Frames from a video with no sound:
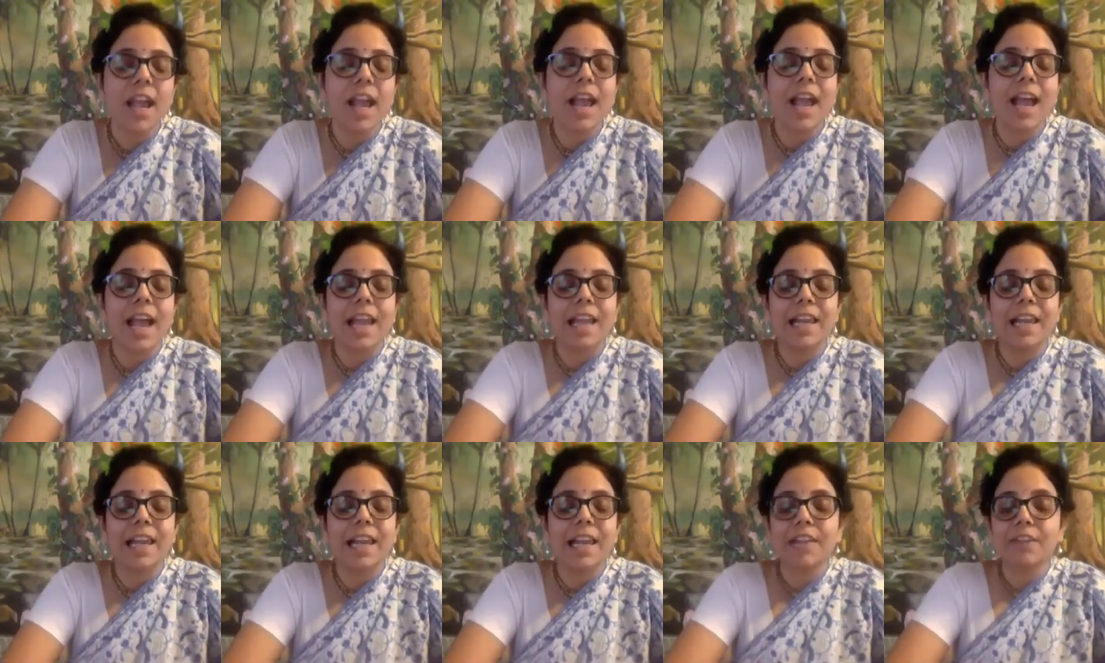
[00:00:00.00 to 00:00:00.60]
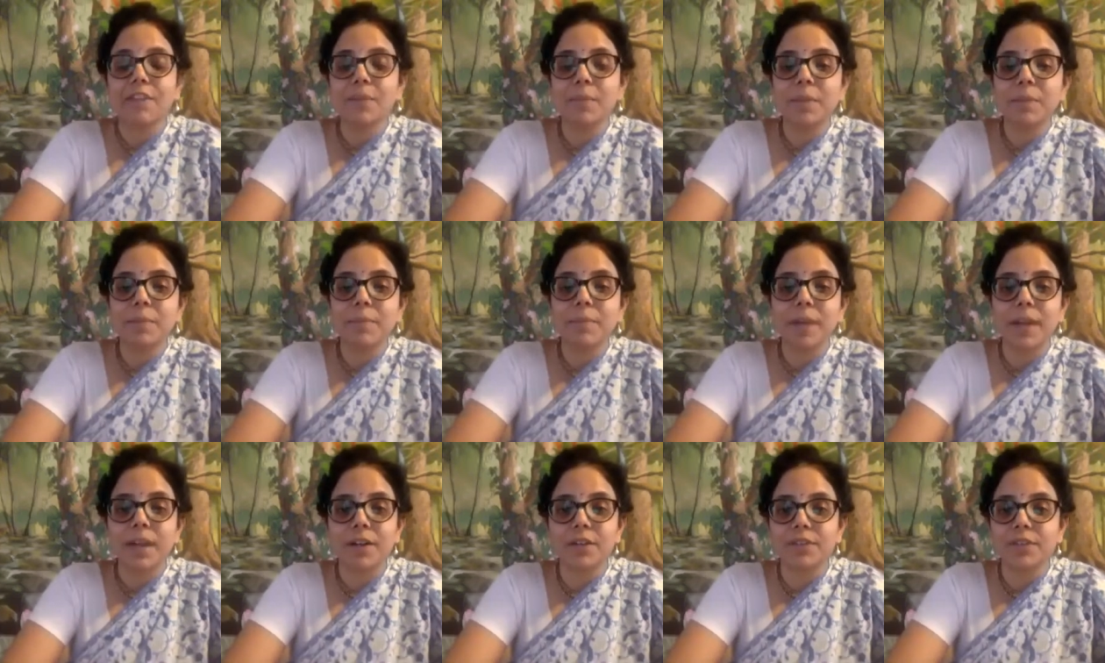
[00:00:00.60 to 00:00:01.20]
I'll never be
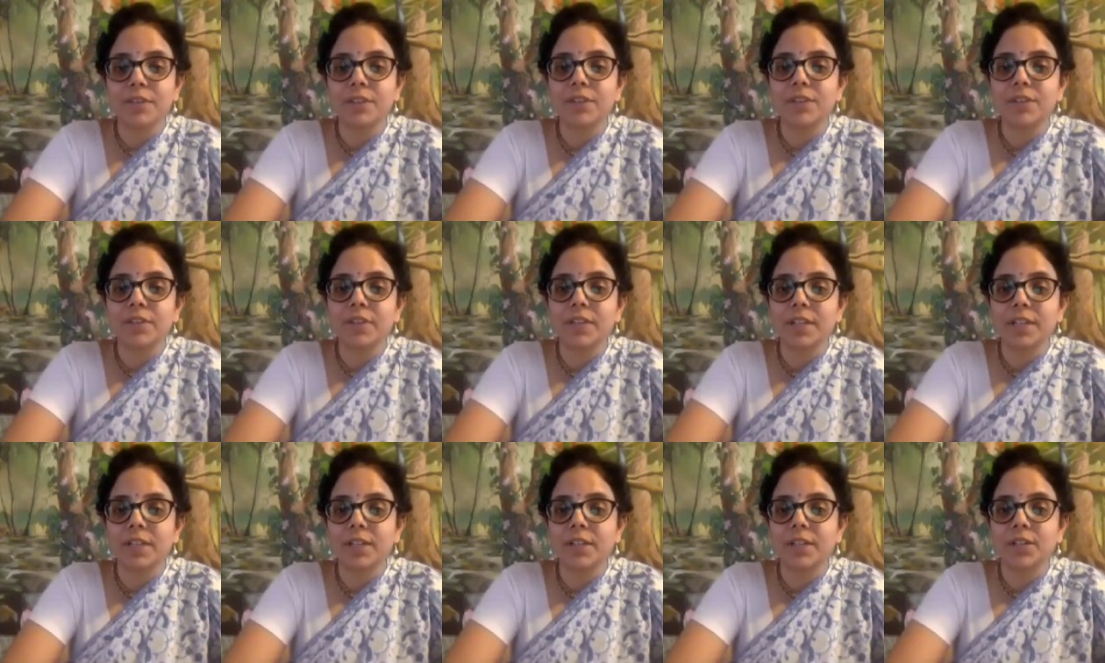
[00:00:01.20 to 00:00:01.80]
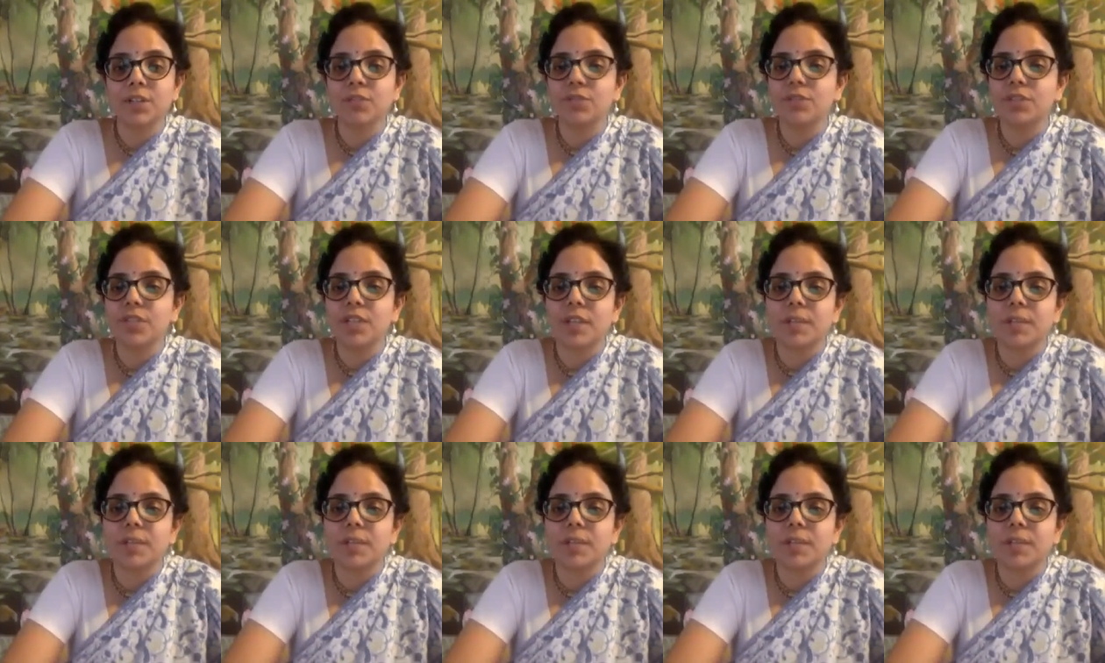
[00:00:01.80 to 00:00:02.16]
part of a huge